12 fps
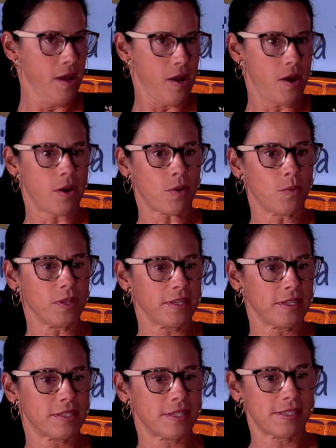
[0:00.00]
are
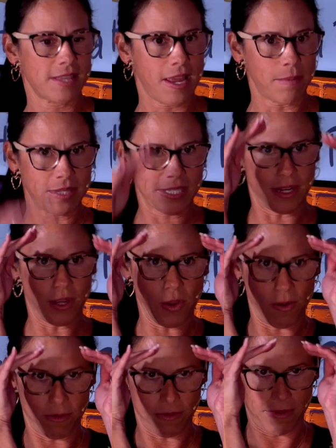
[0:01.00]
willing to say, "I'm just going to
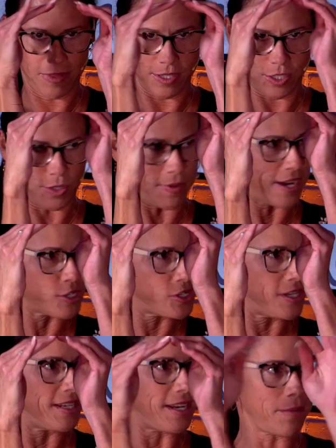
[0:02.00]
go this
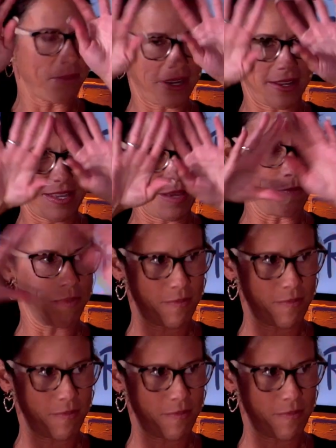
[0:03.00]
direction, and I'm going to keep